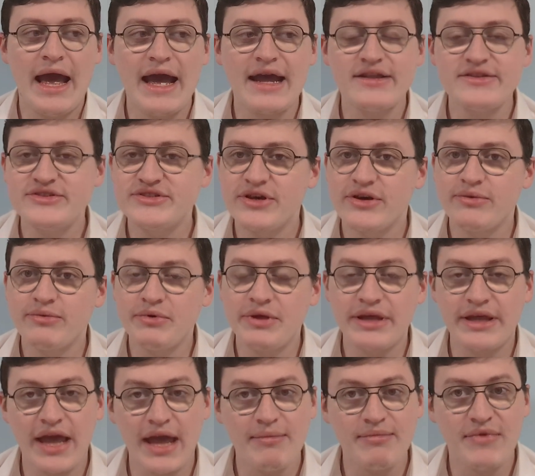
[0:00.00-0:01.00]
And so,
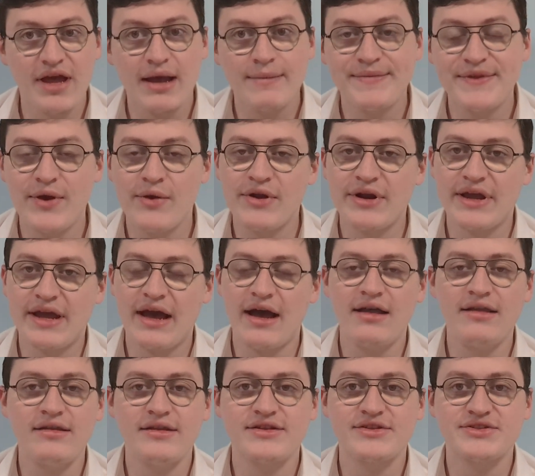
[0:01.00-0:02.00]
it came time to go to
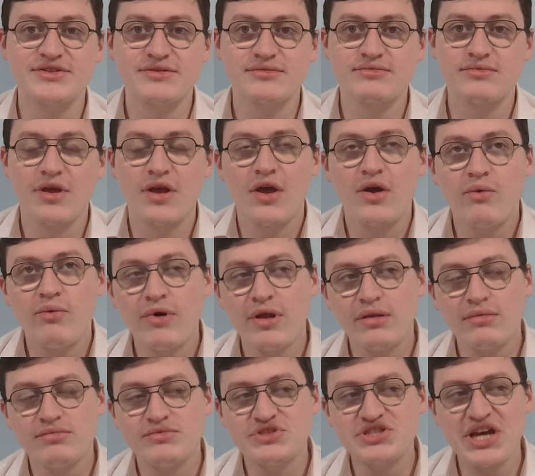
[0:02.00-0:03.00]
college.
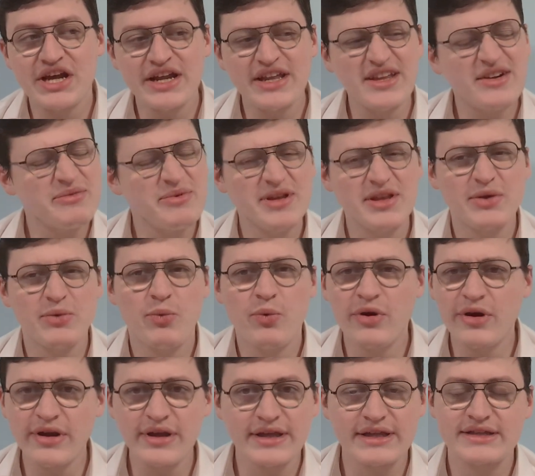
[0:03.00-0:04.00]
Well, Johnny didn't really
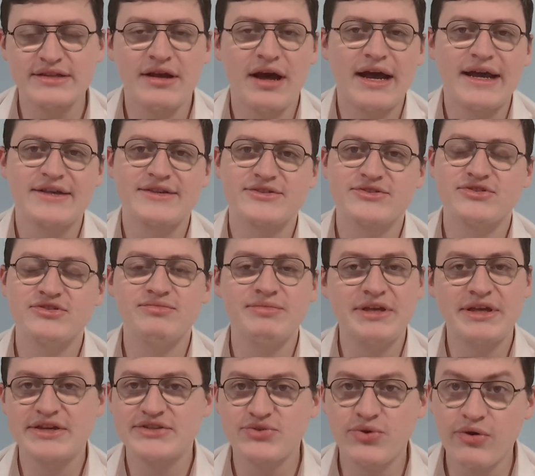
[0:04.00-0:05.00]
work in high school
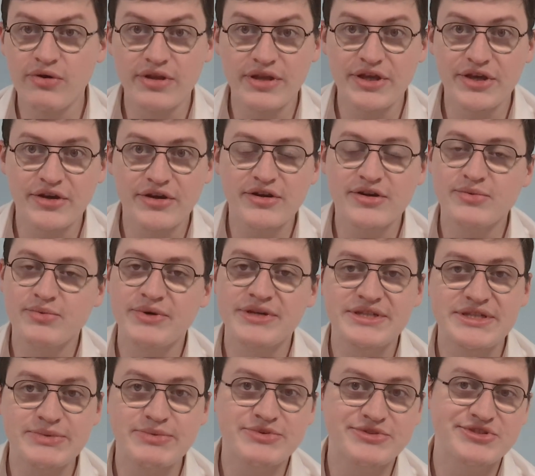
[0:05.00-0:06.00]
because all he heard
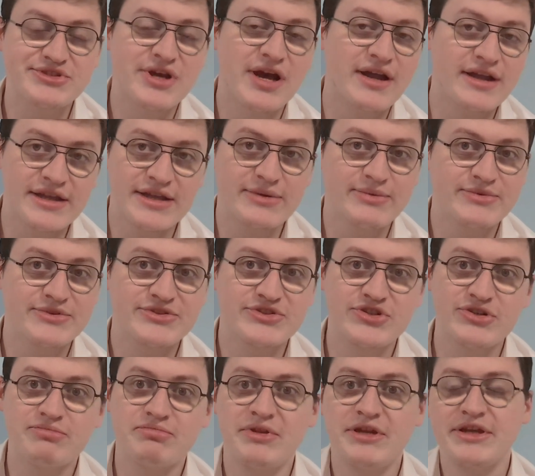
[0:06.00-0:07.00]
was he was Johnny, he was
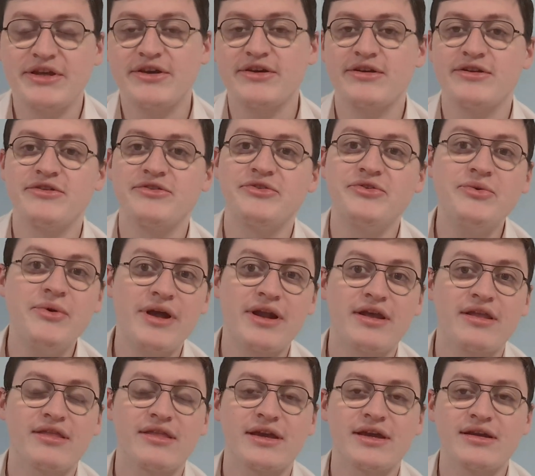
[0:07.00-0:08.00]
stupid, he couldn't do
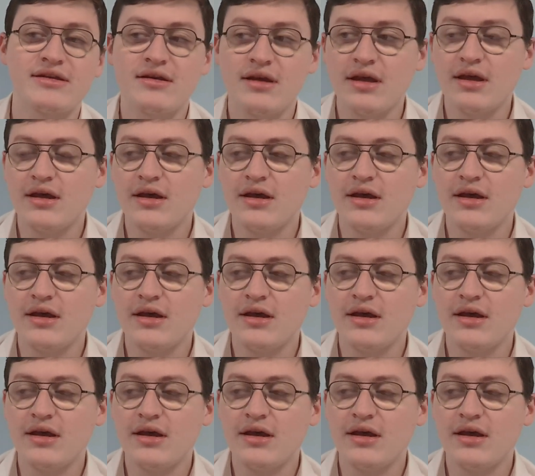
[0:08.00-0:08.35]
anything.